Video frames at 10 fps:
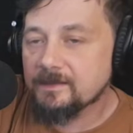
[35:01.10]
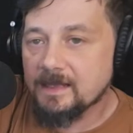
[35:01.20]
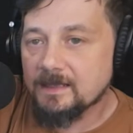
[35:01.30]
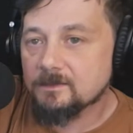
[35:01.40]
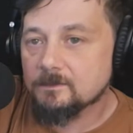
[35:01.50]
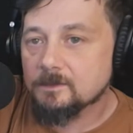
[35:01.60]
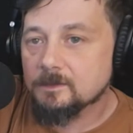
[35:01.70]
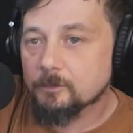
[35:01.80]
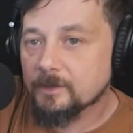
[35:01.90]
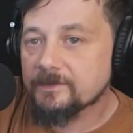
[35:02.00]
that
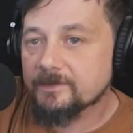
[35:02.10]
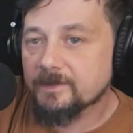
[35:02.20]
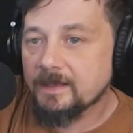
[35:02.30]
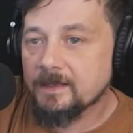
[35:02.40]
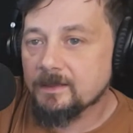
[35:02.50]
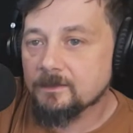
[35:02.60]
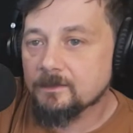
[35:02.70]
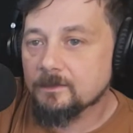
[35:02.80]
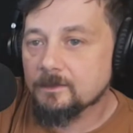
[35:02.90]
Chris and